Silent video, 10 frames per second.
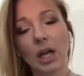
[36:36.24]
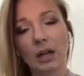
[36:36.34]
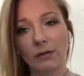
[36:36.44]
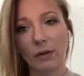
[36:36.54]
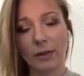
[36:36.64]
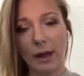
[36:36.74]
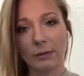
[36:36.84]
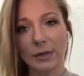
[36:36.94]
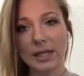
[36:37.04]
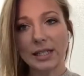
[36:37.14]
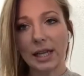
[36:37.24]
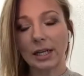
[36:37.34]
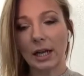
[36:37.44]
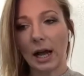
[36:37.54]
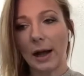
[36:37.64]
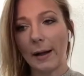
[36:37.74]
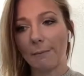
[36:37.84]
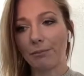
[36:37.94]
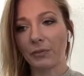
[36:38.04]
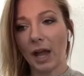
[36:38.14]
for that reason.
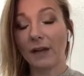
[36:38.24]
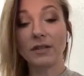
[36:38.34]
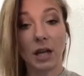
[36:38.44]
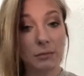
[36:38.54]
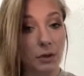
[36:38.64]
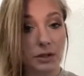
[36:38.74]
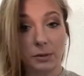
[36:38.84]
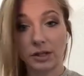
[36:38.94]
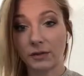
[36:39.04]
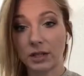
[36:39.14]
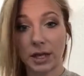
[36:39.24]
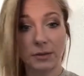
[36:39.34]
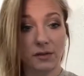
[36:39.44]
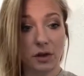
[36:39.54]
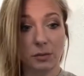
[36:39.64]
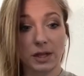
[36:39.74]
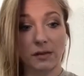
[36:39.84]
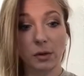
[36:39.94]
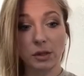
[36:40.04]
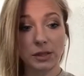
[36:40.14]
I've done multiple different types of groups. I've
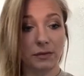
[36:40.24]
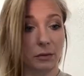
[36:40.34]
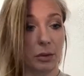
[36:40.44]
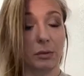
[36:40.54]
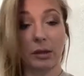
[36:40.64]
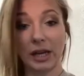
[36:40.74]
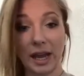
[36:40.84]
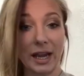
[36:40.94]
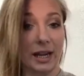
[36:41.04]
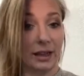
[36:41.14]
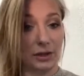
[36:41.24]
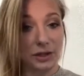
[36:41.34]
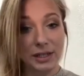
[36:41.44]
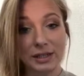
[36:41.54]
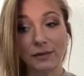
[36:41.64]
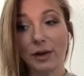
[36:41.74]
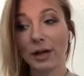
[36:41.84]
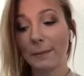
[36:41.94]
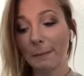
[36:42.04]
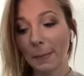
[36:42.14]
worked with different people, and again, there's a
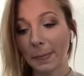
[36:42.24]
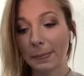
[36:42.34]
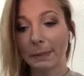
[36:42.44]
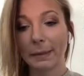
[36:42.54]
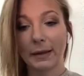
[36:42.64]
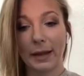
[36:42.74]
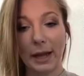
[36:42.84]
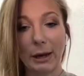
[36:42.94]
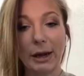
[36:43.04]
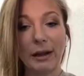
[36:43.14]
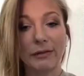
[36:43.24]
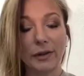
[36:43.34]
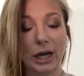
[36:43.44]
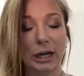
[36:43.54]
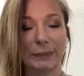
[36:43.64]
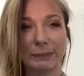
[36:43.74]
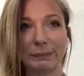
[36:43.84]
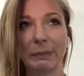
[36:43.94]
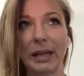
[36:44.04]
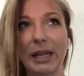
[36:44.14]
different area for
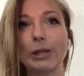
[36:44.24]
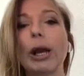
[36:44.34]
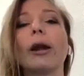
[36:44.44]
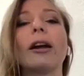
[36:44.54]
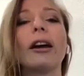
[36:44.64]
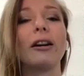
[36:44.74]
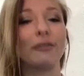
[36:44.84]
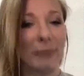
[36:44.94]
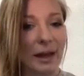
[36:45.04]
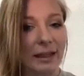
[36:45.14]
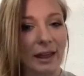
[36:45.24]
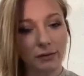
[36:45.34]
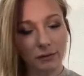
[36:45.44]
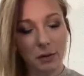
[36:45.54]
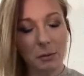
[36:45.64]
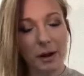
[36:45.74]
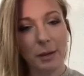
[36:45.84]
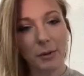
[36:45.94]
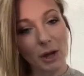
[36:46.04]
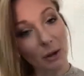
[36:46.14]
each area of my life and
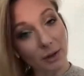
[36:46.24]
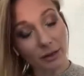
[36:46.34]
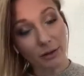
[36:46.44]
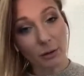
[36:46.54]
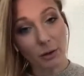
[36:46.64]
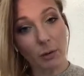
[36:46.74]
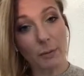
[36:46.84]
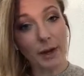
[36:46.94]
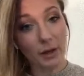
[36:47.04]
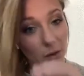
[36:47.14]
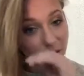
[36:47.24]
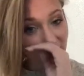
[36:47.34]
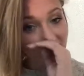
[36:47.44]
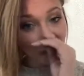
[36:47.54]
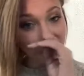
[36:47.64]
what I'm going through and what my goals are